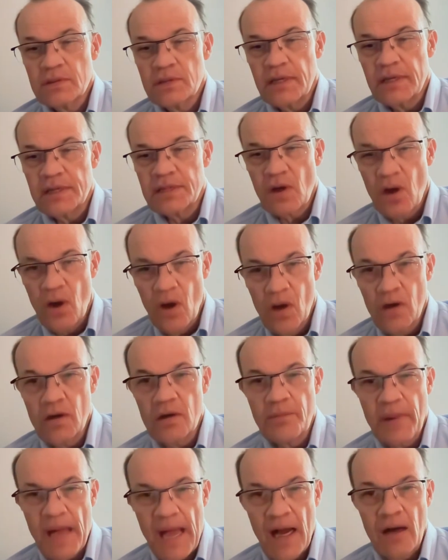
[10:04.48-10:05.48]
It's all
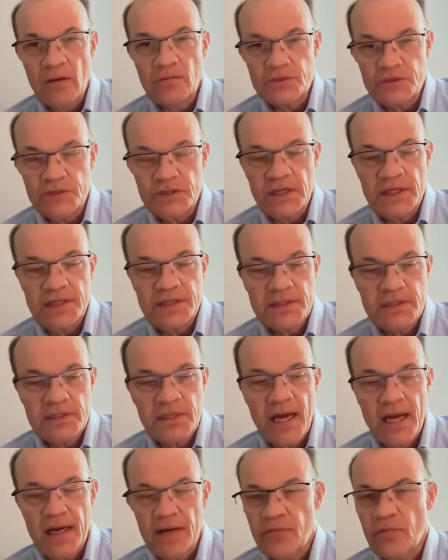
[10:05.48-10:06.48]
about just
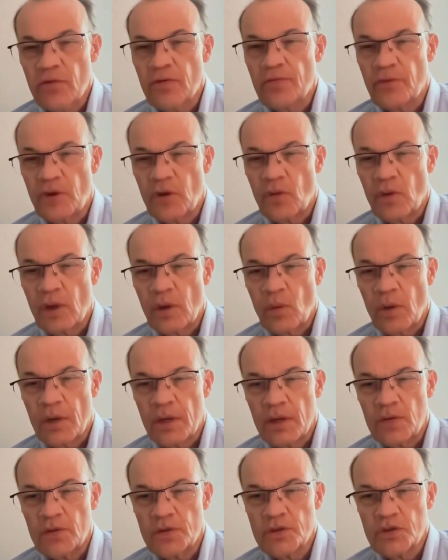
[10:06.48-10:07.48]
kind of reviewing
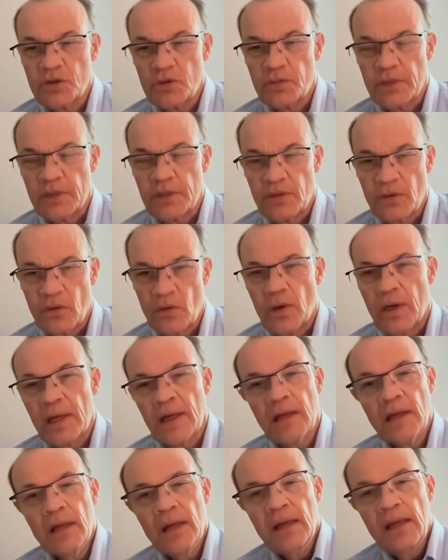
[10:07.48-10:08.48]
what you should be doing.
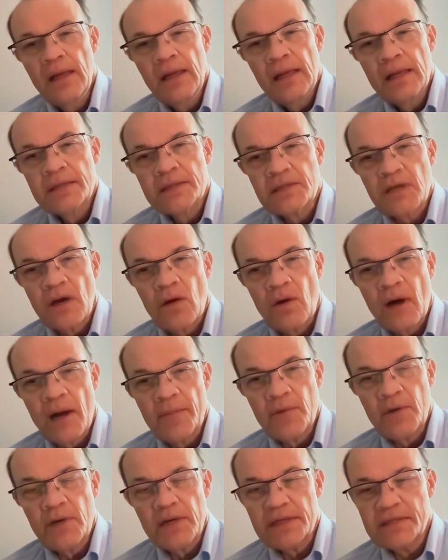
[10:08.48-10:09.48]
So I'm
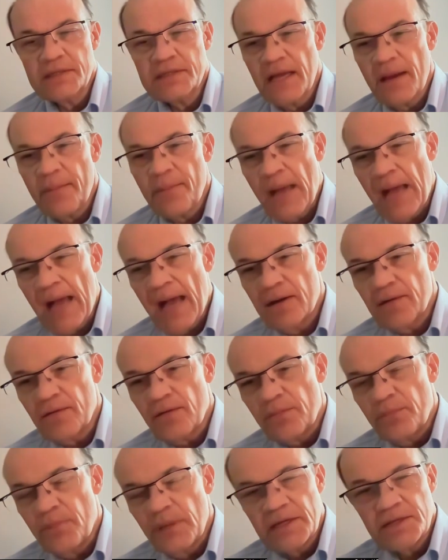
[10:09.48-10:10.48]
going to step out of
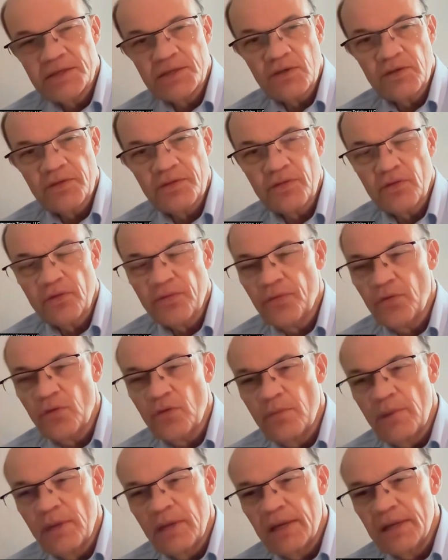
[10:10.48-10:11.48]
the picture for a few
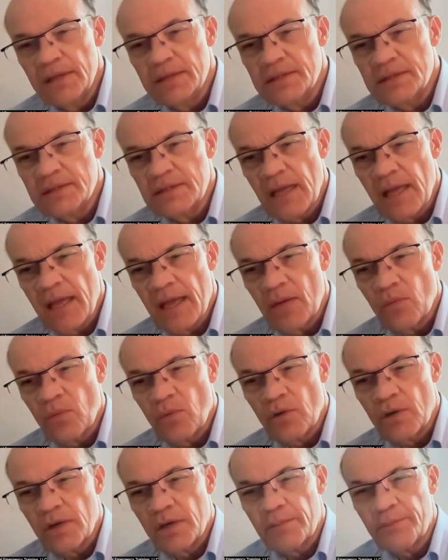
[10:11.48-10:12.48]
minutes and
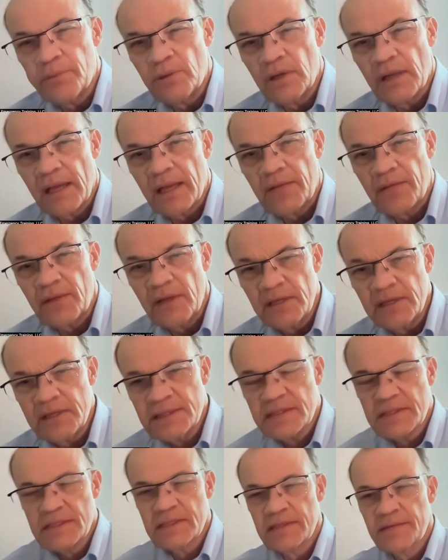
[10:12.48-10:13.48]
we're going to play
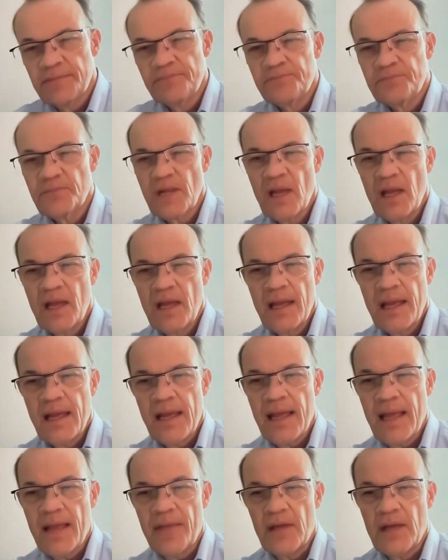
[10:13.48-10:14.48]
this.
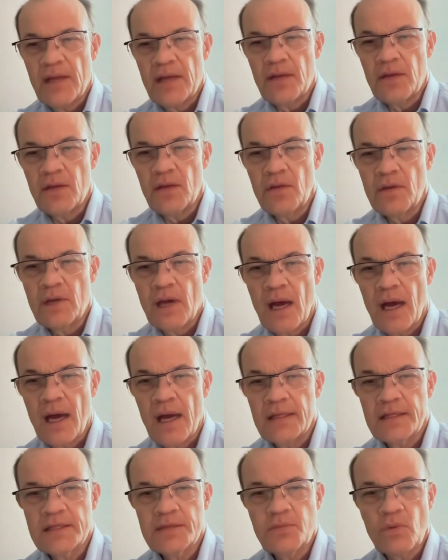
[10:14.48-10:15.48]
And then you
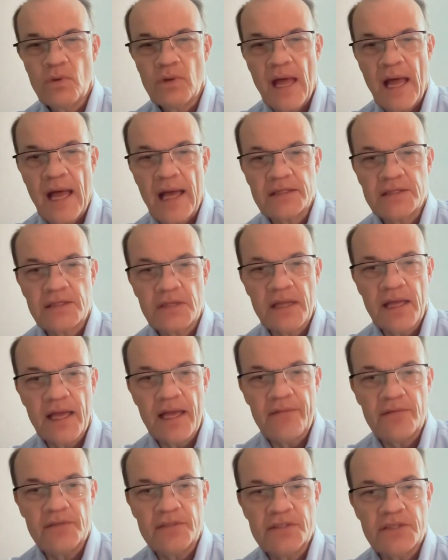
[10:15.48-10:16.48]
guys will actually
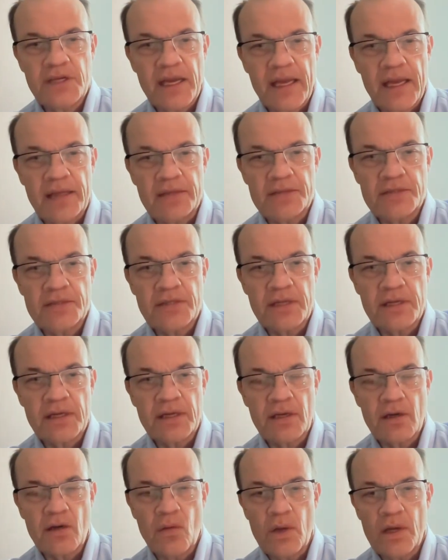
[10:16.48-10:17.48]
have a chance to get
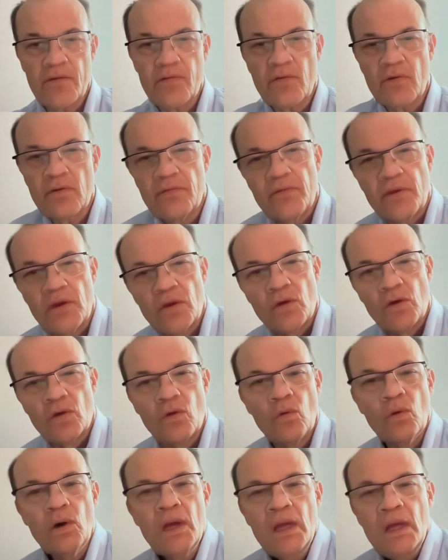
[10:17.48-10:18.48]
a quick
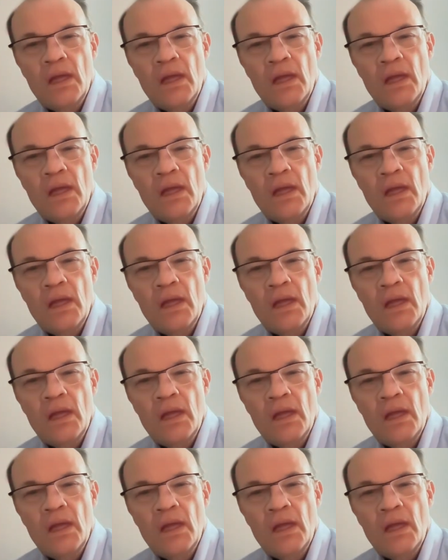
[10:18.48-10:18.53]
review.